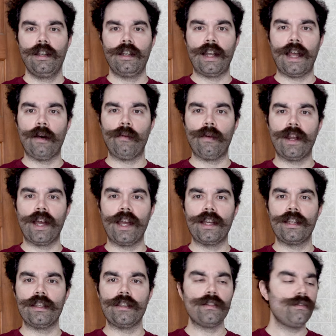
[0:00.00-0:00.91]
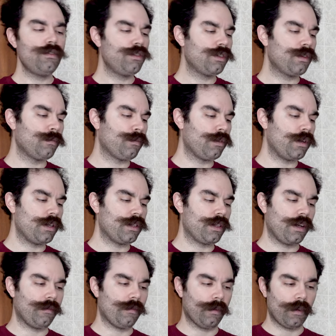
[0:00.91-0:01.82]
Now when I use the
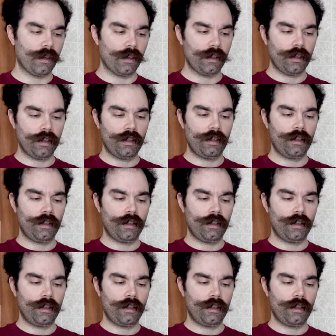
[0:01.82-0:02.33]
pre-shave oil,